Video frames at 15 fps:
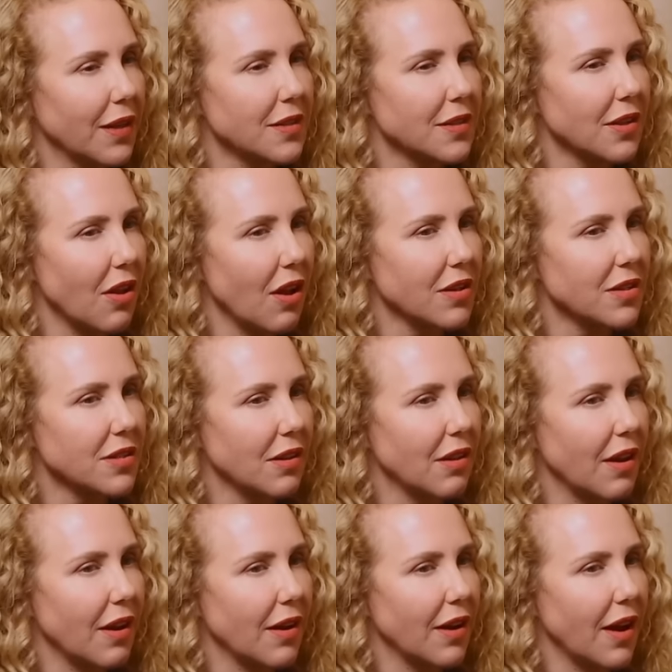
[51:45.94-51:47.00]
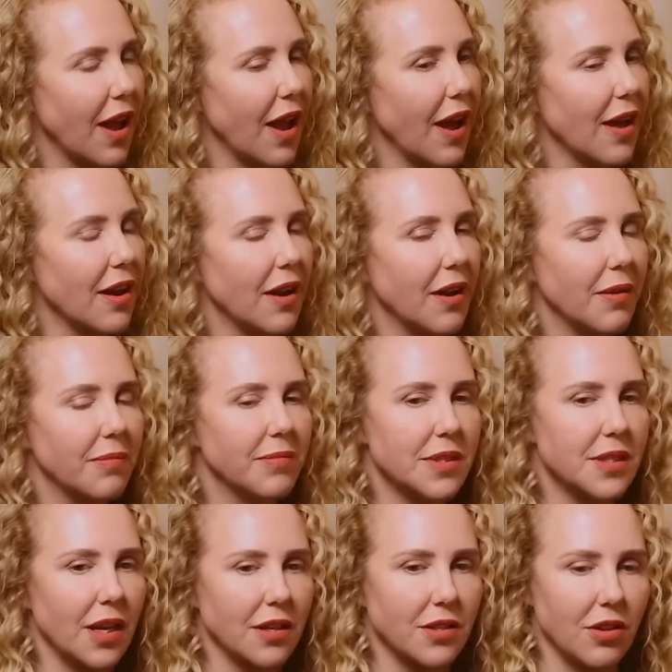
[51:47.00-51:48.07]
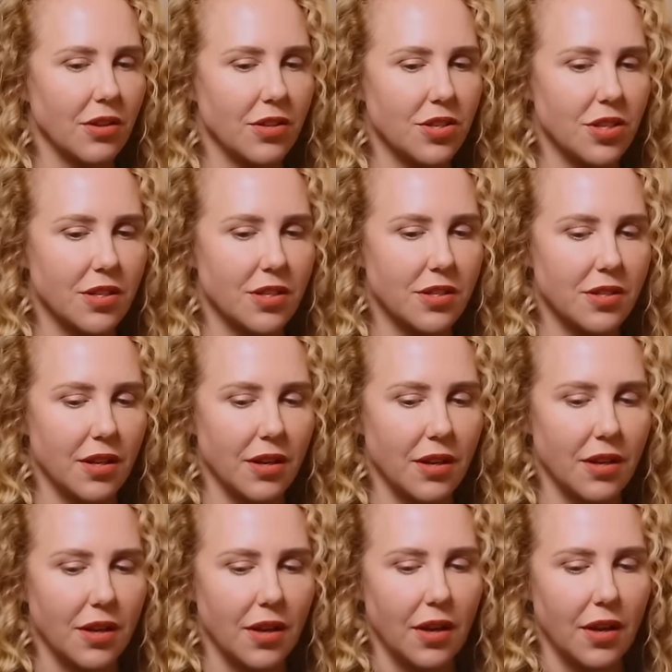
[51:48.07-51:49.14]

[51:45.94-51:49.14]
gets lost a lot. I had um mm. sexologist uh,